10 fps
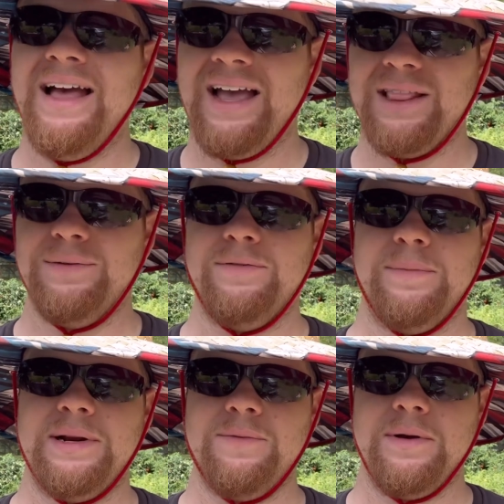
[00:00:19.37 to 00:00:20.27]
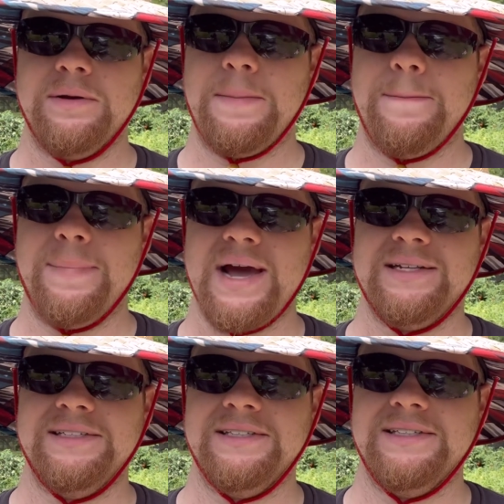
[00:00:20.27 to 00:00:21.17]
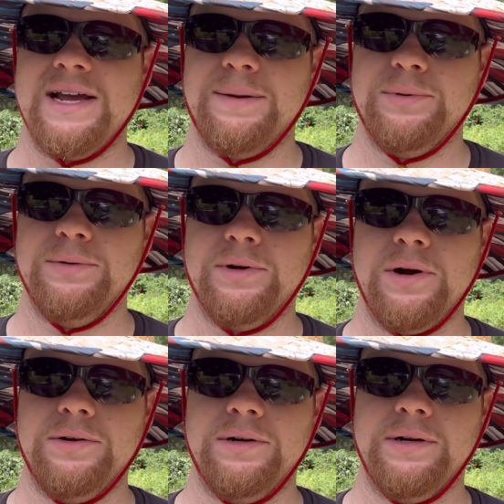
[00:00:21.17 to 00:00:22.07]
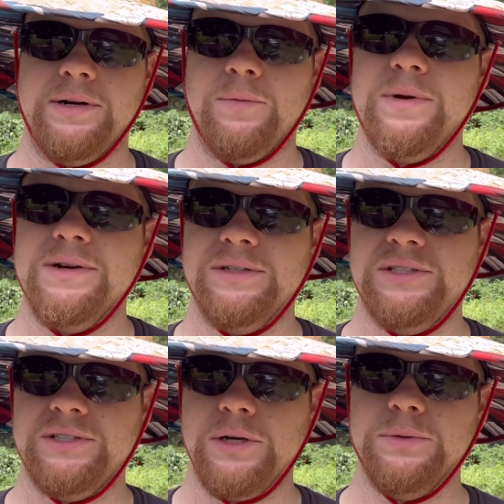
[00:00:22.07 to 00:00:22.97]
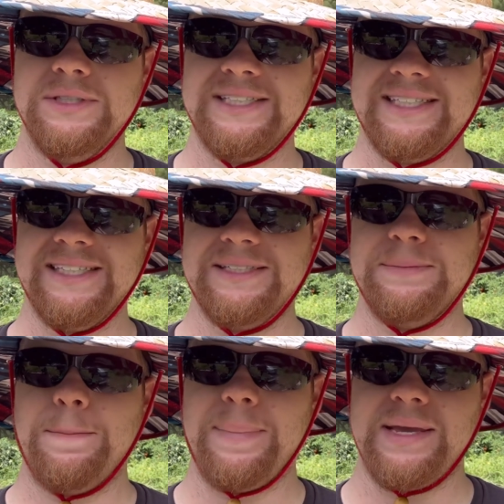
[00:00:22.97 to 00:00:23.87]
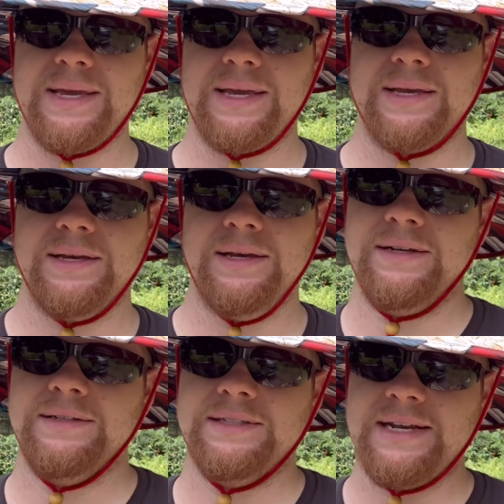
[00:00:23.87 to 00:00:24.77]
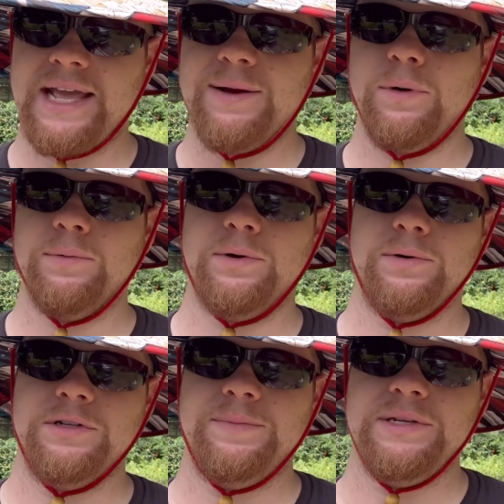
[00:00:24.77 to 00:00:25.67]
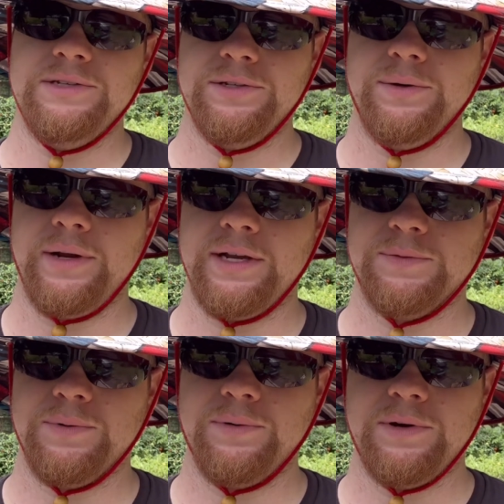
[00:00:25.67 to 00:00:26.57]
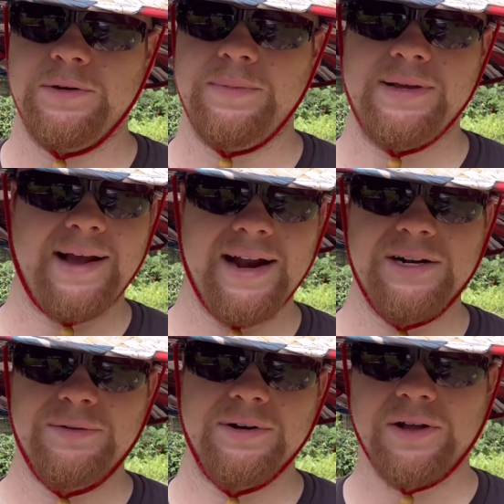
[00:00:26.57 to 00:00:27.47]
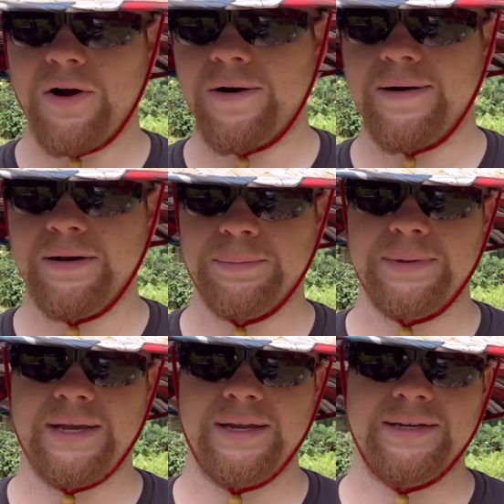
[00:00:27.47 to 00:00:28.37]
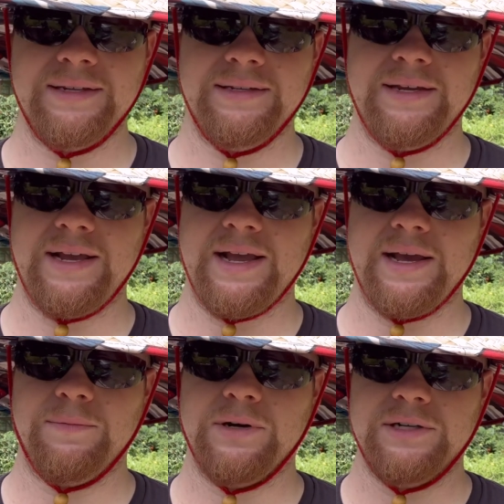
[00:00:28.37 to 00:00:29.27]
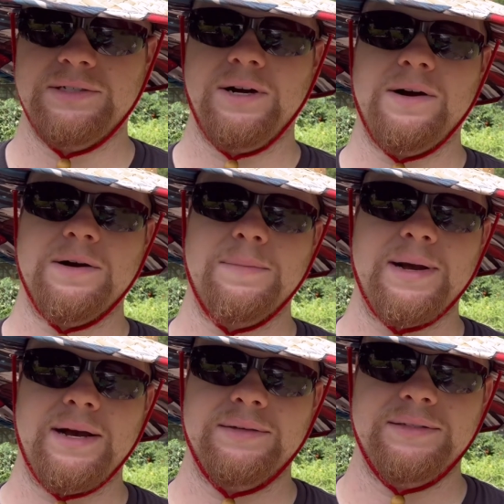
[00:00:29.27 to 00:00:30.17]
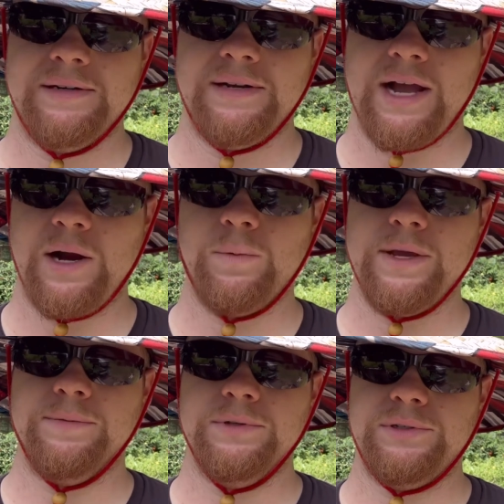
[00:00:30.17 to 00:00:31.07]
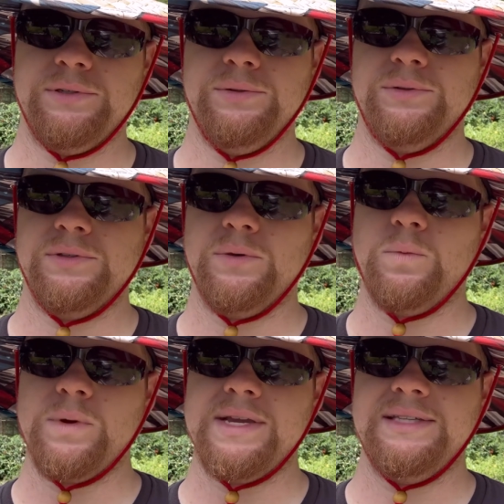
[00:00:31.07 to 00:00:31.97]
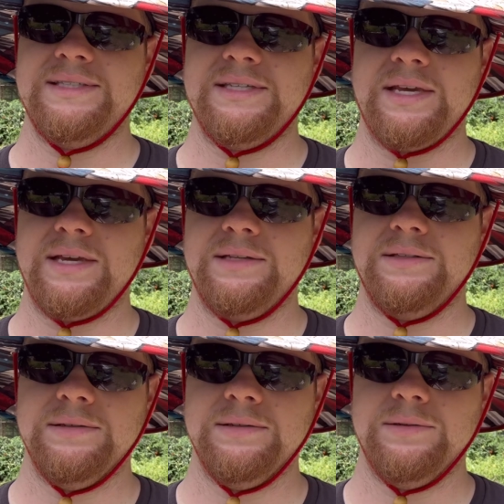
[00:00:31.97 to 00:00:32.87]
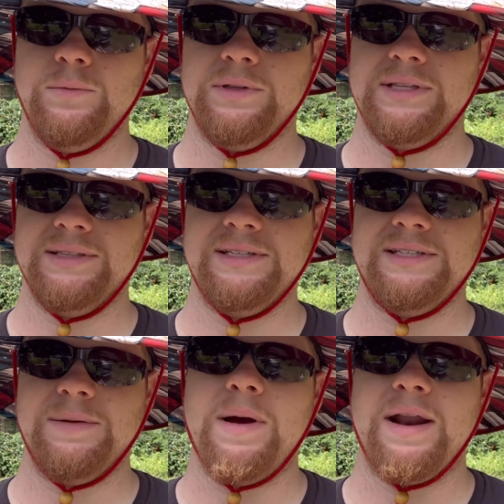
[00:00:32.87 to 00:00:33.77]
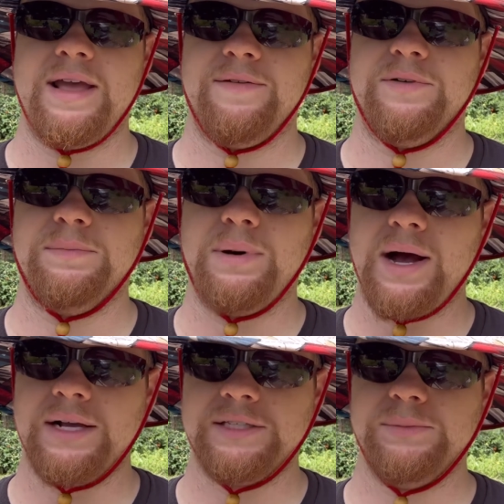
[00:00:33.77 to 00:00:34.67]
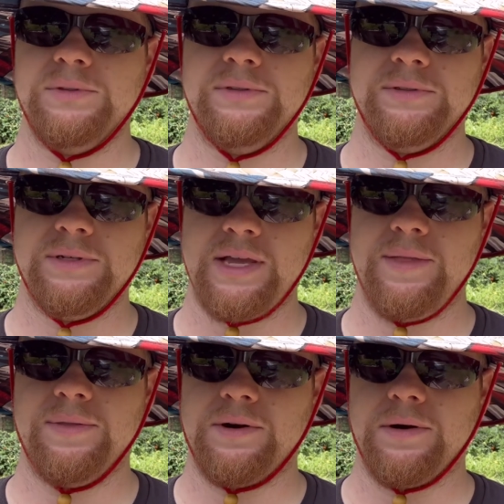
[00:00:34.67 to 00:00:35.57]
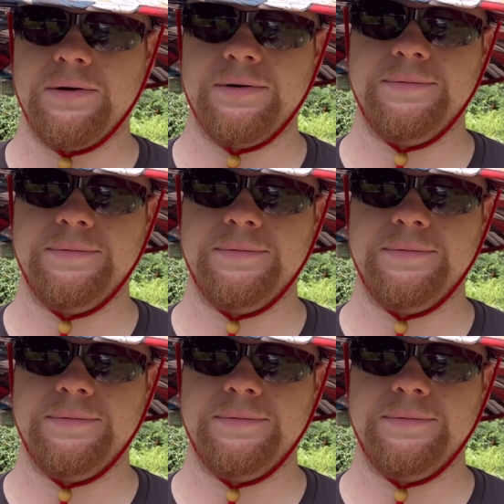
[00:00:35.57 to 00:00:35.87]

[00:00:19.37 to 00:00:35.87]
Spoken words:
Hello everybody, welcome back. This is Not a Pro Gardener here. We are in Zone 6B. Today what we're going to be doing is we're going to be kind of doing a garden update, and we're going to talk about how we reduce the weed seeds with the least amount of effort possible in the garden.